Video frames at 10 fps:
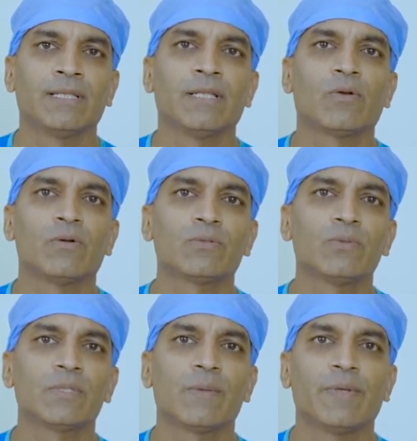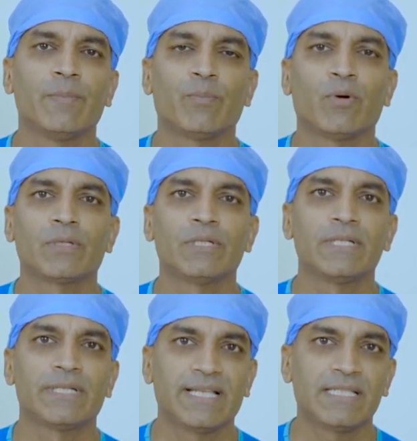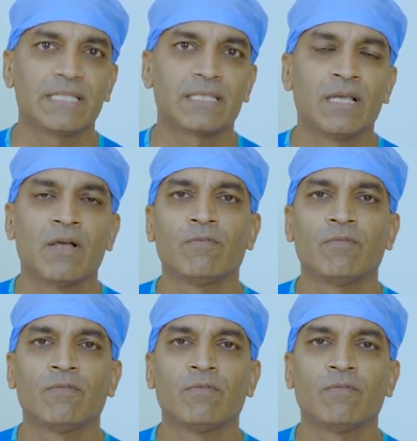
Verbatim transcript: There are also some important tests